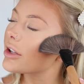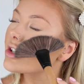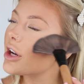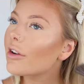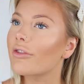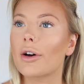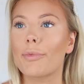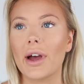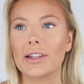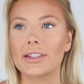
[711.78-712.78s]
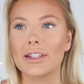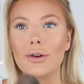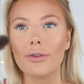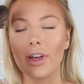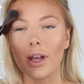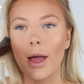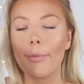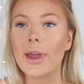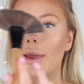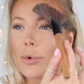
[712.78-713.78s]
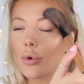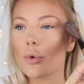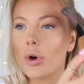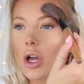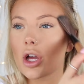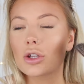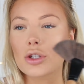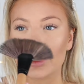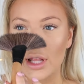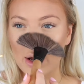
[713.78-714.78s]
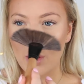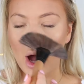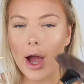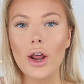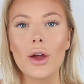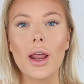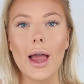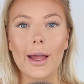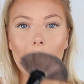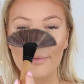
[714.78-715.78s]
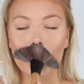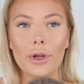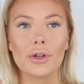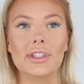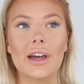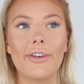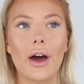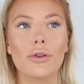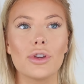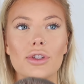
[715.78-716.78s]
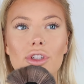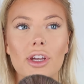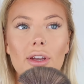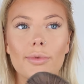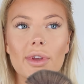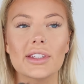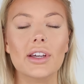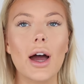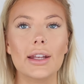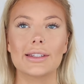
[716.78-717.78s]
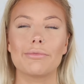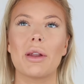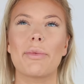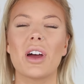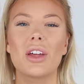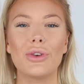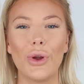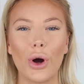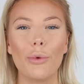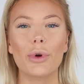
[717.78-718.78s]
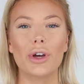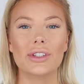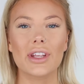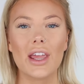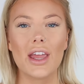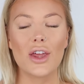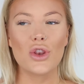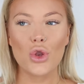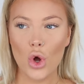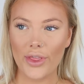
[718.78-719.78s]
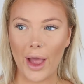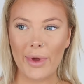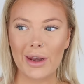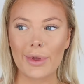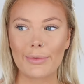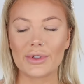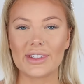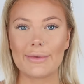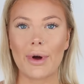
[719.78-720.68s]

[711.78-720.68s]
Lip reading: don't know if I'd be able to deal with it. Like, people just like, I know like putting yourself out on YouTube is kind of similar, but not, because not that many people see